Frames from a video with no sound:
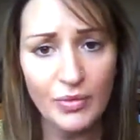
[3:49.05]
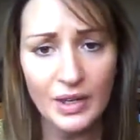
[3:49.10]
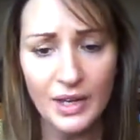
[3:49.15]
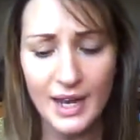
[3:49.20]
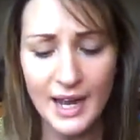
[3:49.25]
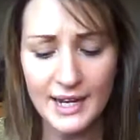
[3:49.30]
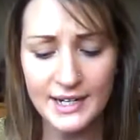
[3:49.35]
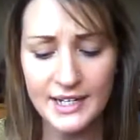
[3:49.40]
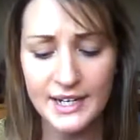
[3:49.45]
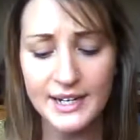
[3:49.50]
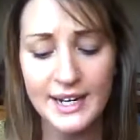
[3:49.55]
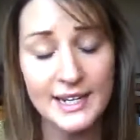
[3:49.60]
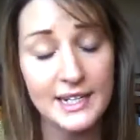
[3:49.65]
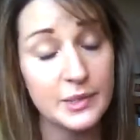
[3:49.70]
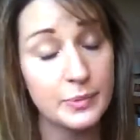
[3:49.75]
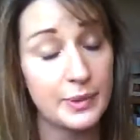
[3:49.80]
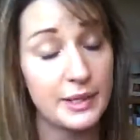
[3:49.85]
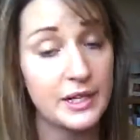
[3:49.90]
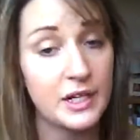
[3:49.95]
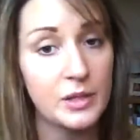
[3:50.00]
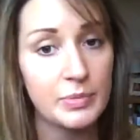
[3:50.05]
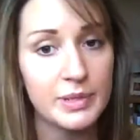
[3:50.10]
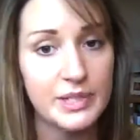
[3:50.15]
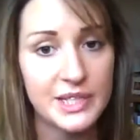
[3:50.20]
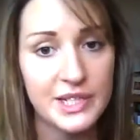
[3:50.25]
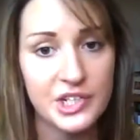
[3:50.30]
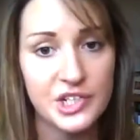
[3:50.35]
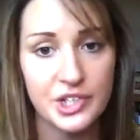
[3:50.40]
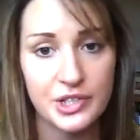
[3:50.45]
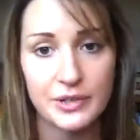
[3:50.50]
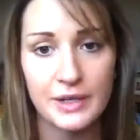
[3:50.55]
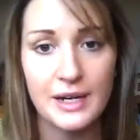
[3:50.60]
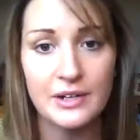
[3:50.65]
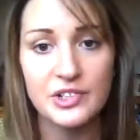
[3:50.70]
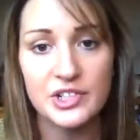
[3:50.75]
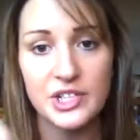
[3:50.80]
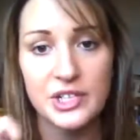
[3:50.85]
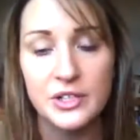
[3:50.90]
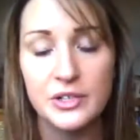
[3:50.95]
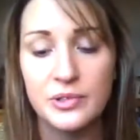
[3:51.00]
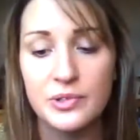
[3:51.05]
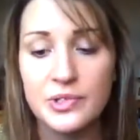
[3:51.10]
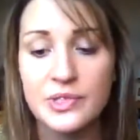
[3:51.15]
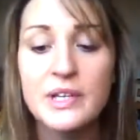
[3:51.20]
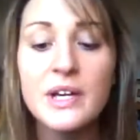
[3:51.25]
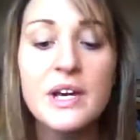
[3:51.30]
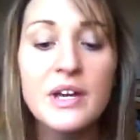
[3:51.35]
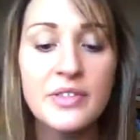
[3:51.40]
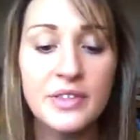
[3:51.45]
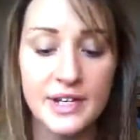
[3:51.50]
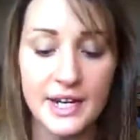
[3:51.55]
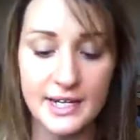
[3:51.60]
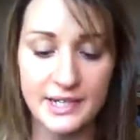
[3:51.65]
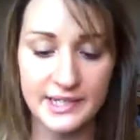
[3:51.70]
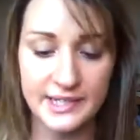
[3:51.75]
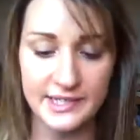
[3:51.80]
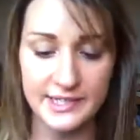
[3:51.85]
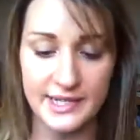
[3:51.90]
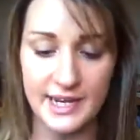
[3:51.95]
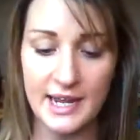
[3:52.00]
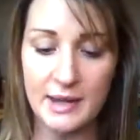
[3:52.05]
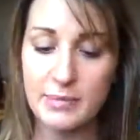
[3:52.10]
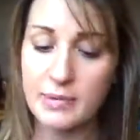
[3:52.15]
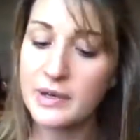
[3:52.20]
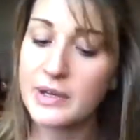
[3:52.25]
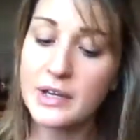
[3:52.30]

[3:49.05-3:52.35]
and next week I'll be teaching you how to use the next step,